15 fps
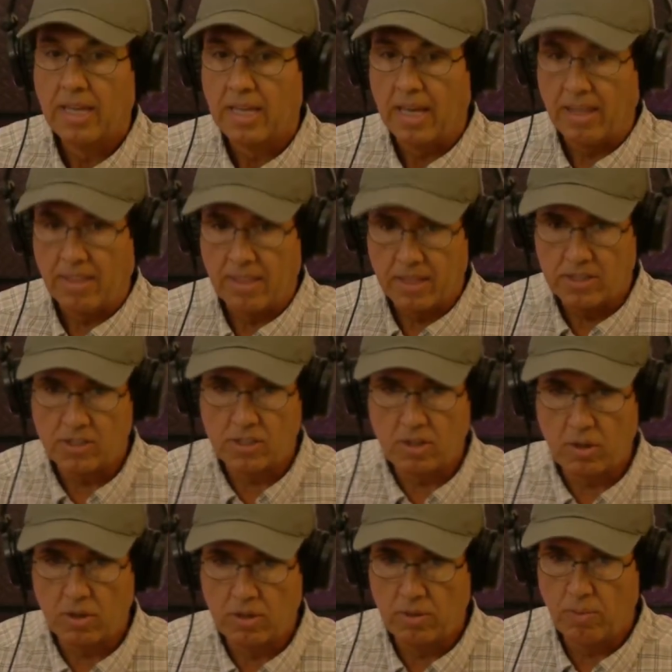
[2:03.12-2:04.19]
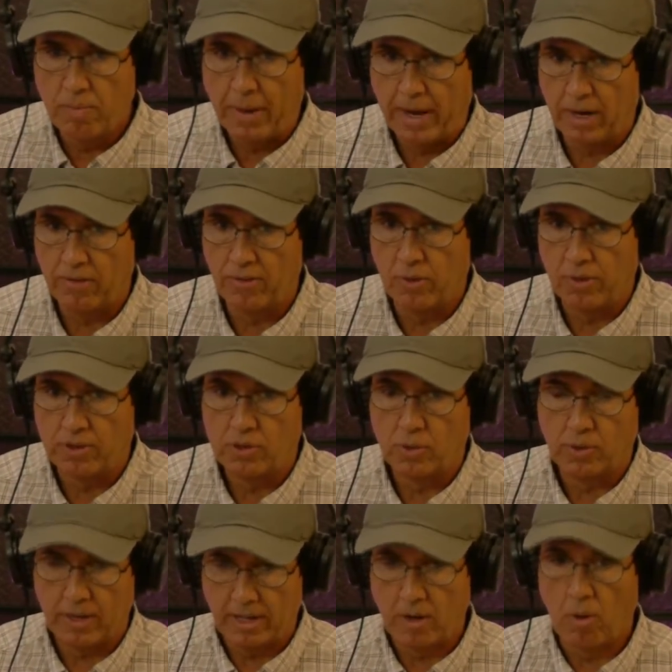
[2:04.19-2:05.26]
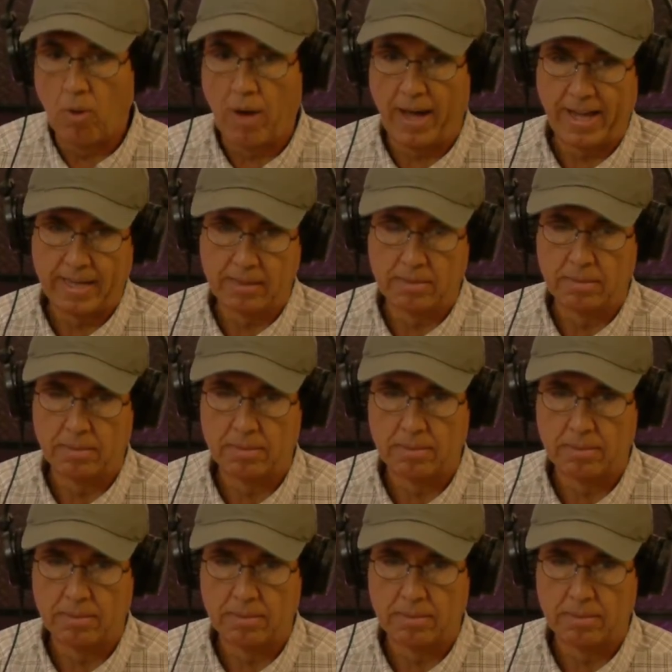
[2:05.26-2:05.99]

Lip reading: Okay, this microphone is really quiet,